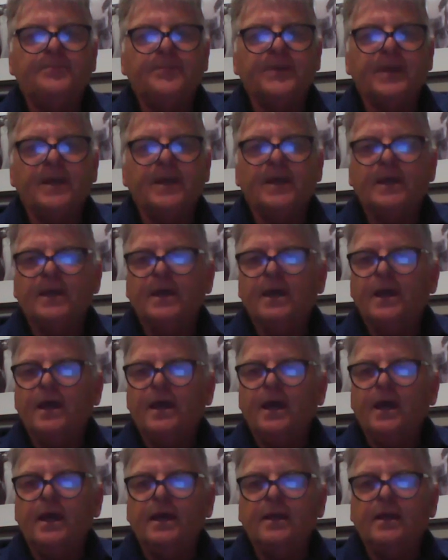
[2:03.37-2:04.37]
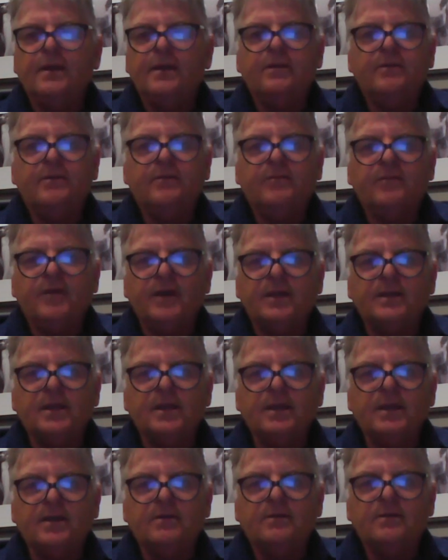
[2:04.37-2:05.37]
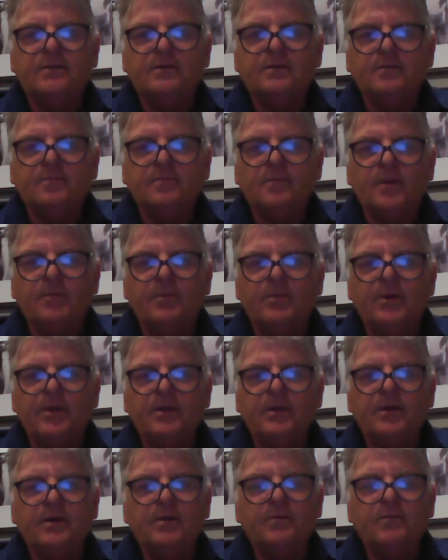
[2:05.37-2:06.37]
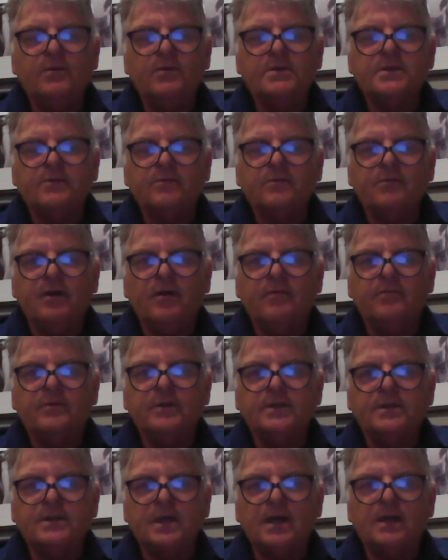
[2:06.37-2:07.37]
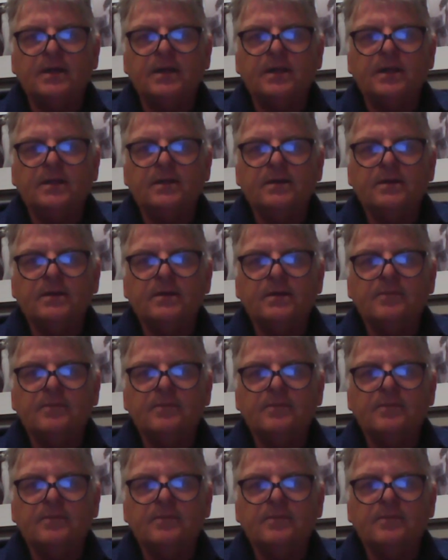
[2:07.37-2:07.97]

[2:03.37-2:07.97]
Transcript: um, and the fact that my brother was involved in Thandi the,